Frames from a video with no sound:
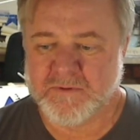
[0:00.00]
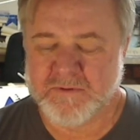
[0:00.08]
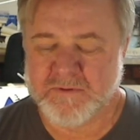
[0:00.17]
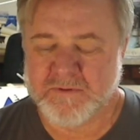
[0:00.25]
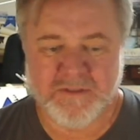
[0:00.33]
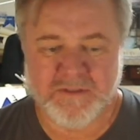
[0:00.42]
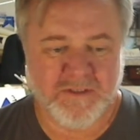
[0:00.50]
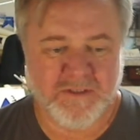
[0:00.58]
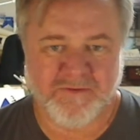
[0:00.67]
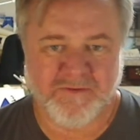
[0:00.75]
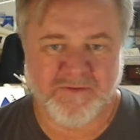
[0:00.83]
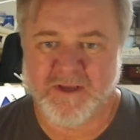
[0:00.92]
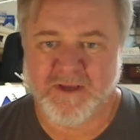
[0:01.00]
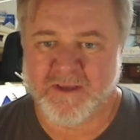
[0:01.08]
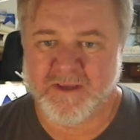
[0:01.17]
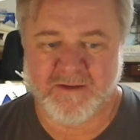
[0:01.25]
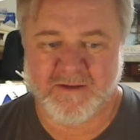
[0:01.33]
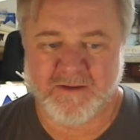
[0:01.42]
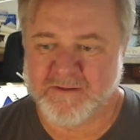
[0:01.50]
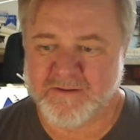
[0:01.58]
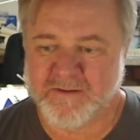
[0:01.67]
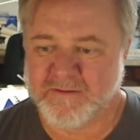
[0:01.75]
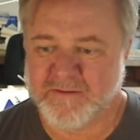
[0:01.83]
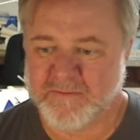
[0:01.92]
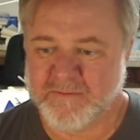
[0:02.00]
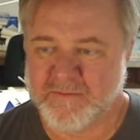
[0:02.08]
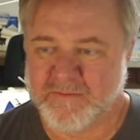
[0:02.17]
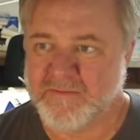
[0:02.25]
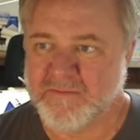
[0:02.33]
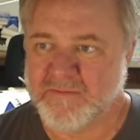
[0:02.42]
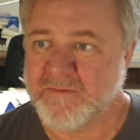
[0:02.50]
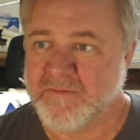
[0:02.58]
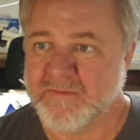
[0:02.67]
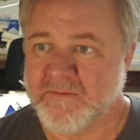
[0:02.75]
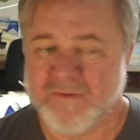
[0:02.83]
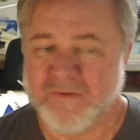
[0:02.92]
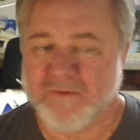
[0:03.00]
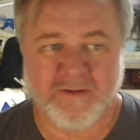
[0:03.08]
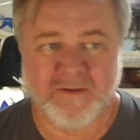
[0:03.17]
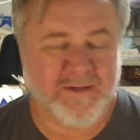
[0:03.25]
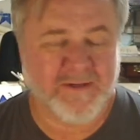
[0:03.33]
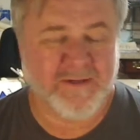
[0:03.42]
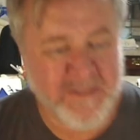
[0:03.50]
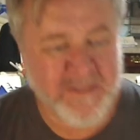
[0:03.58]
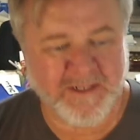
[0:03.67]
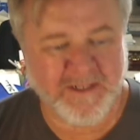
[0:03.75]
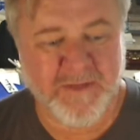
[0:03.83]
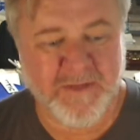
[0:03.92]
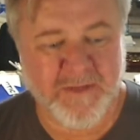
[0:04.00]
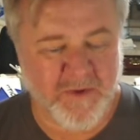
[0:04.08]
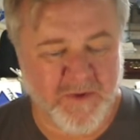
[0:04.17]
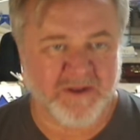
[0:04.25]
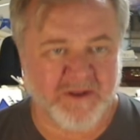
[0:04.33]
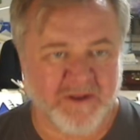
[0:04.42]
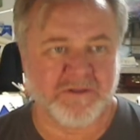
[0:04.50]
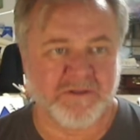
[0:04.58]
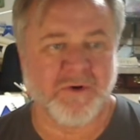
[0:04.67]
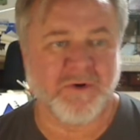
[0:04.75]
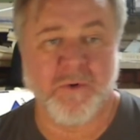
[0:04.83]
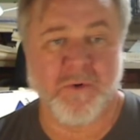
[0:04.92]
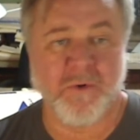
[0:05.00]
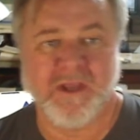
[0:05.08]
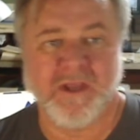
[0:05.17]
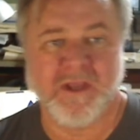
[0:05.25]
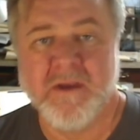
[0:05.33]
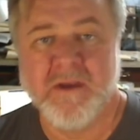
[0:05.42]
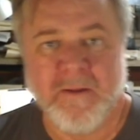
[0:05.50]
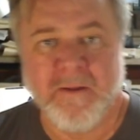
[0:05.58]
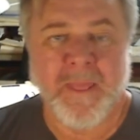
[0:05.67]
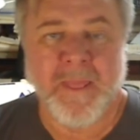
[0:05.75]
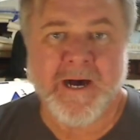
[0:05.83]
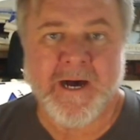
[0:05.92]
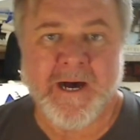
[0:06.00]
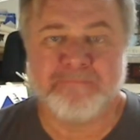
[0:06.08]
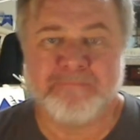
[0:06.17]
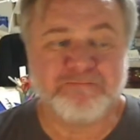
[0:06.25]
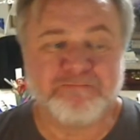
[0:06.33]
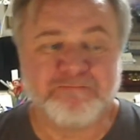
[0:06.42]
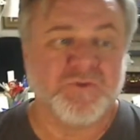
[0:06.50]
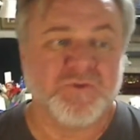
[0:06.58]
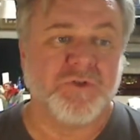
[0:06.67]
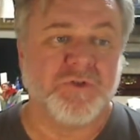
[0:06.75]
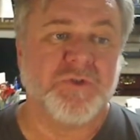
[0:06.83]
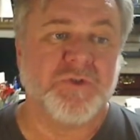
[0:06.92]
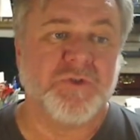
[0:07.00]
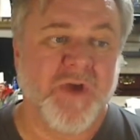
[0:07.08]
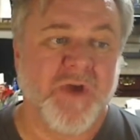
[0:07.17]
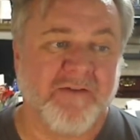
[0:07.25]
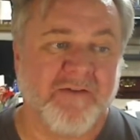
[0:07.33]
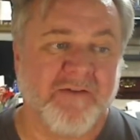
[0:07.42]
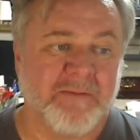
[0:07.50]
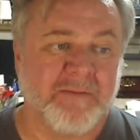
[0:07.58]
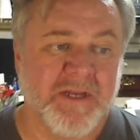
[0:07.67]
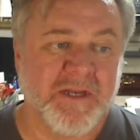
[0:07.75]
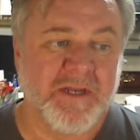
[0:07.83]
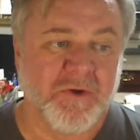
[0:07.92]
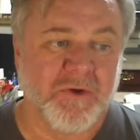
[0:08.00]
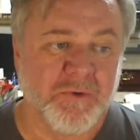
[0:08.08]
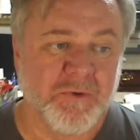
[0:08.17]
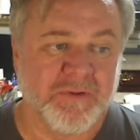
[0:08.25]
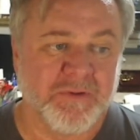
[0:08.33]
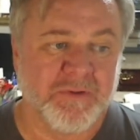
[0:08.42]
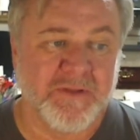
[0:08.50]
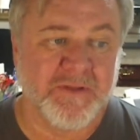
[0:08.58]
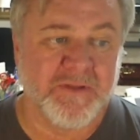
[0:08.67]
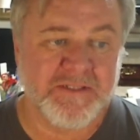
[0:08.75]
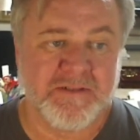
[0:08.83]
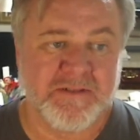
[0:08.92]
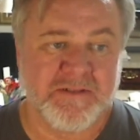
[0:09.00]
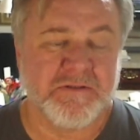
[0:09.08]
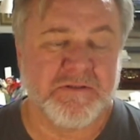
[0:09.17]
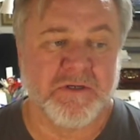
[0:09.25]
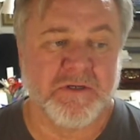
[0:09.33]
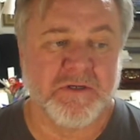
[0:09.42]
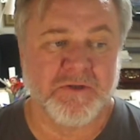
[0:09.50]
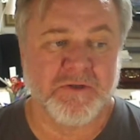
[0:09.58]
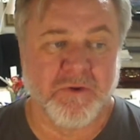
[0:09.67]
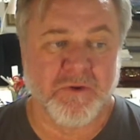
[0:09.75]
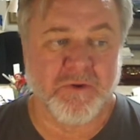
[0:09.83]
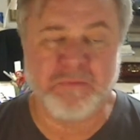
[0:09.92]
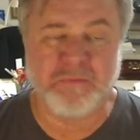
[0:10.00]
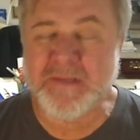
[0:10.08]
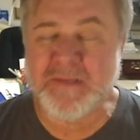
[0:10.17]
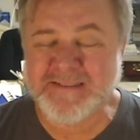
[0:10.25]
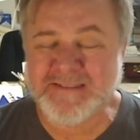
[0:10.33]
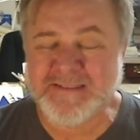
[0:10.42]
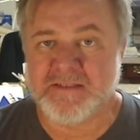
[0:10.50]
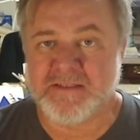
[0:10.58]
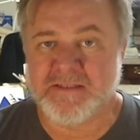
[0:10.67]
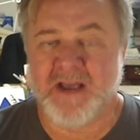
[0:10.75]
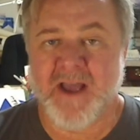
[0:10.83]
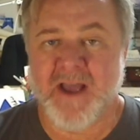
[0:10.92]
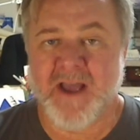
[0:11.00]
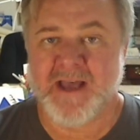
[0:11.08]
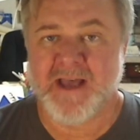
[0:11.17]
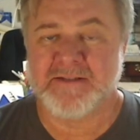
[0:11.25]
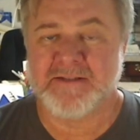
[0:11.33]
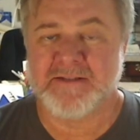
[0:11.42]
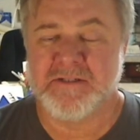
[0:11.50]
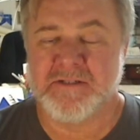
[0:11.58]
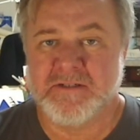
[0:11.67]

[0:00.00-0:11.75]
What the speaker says: see if I can. No, I didn't set it up that way when I started recording. You do have an updated group list. So your group list now has